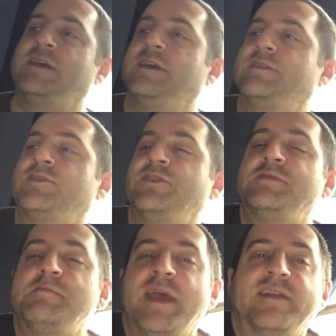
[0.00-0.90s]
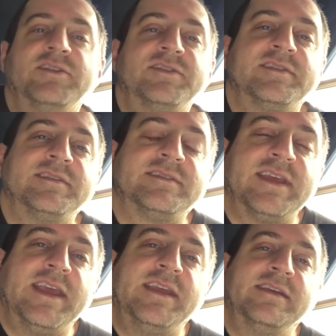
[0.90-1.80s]
It's good manners to
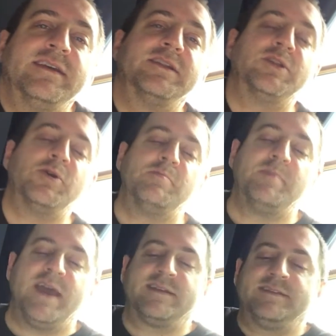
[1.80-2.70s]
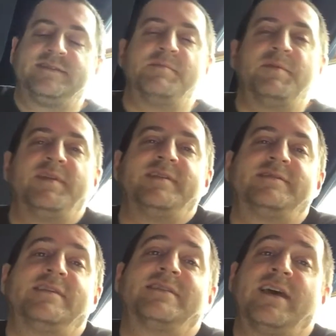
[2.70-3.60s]
say hello back to someone that
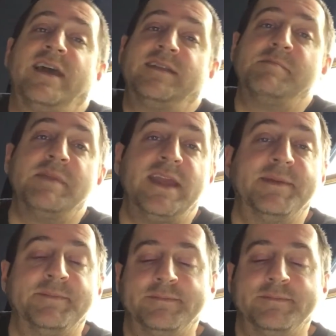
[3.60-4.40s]
says hi to me.